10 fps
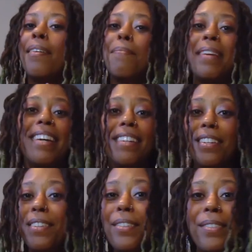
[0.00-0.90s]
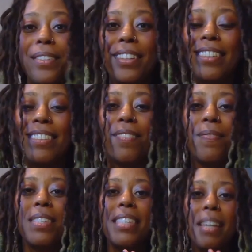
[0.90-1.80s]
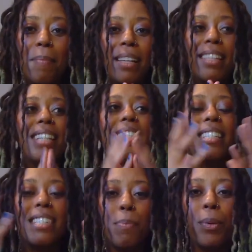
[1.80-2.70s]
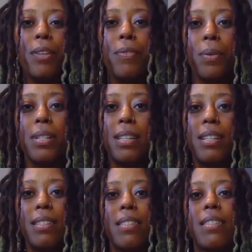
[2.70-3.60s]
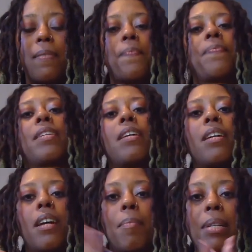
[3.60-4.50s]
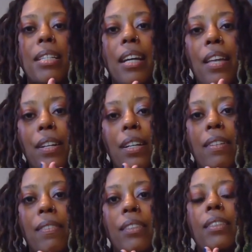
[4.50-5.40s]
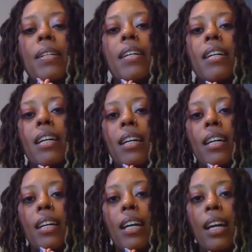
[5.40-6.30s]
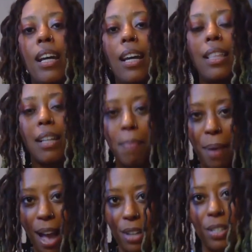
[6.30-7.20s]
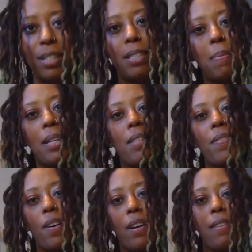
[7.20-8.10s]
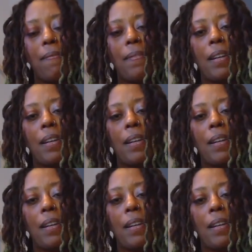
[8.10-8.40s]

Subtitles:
me and you, seemingly disparate forces coming together in the compassionate space of the heart.